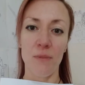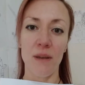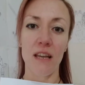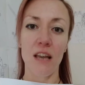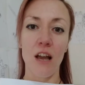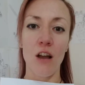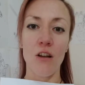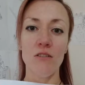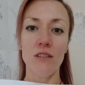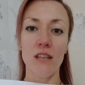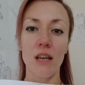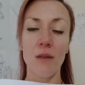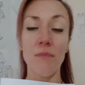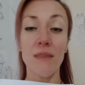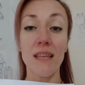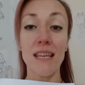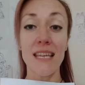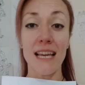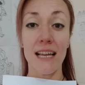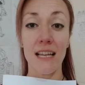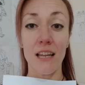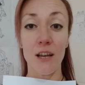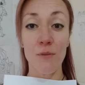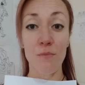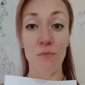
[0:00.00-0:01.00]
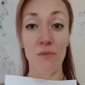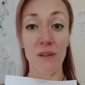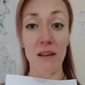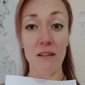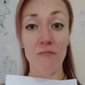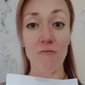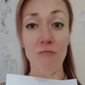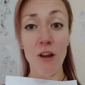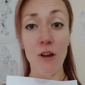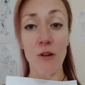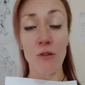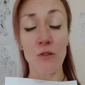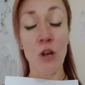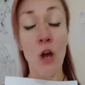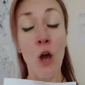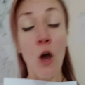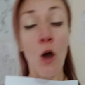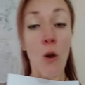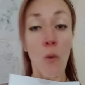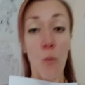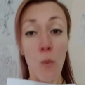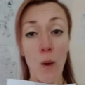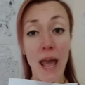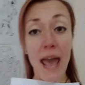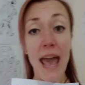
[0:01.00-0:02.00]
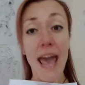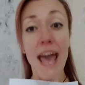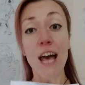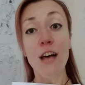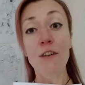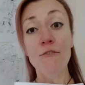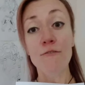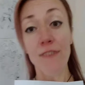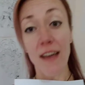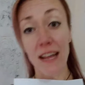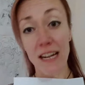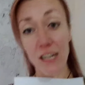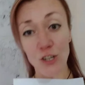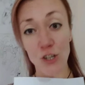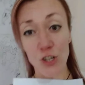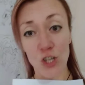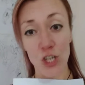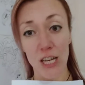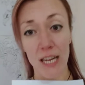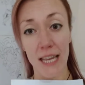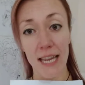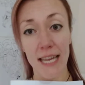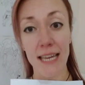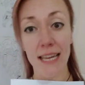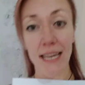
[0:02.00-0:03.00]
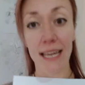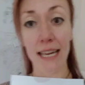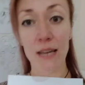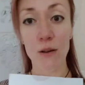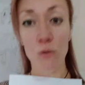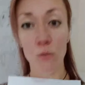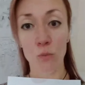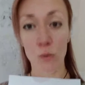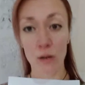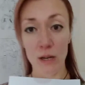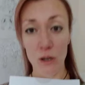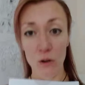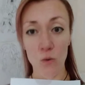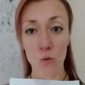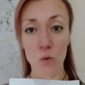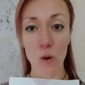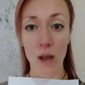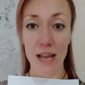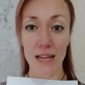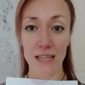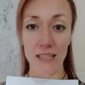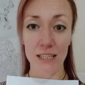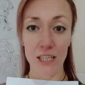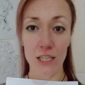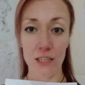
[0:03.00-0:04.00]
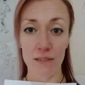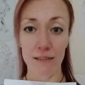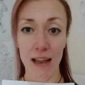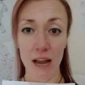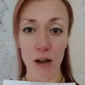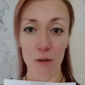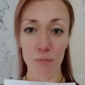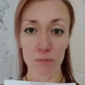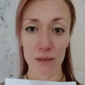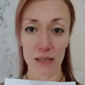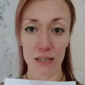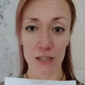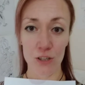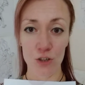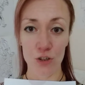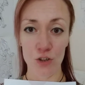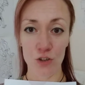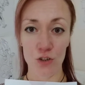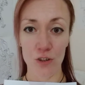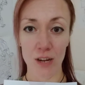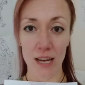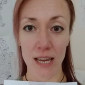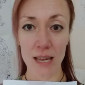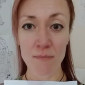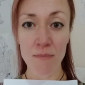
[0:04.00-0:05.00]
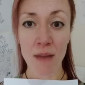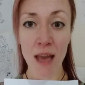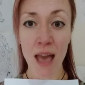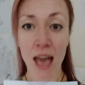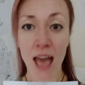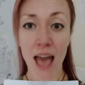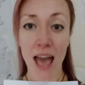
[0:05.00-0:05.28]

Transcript: It goes up the yellow brick road, where eventually it will enter our bloodstream.